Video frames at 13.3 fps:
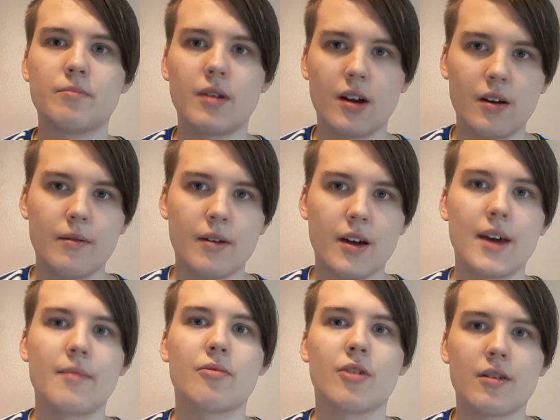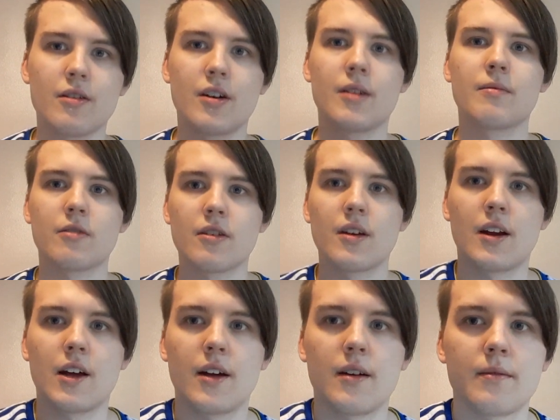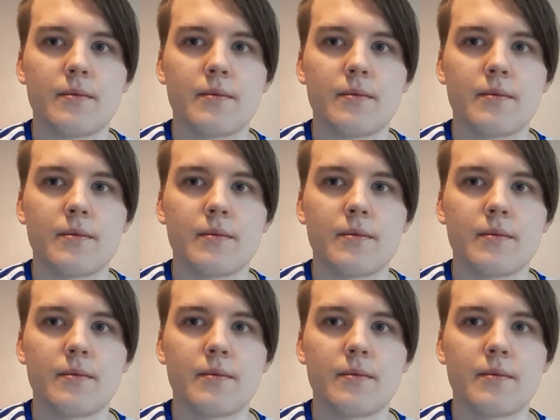below. Kipwine time. See you later.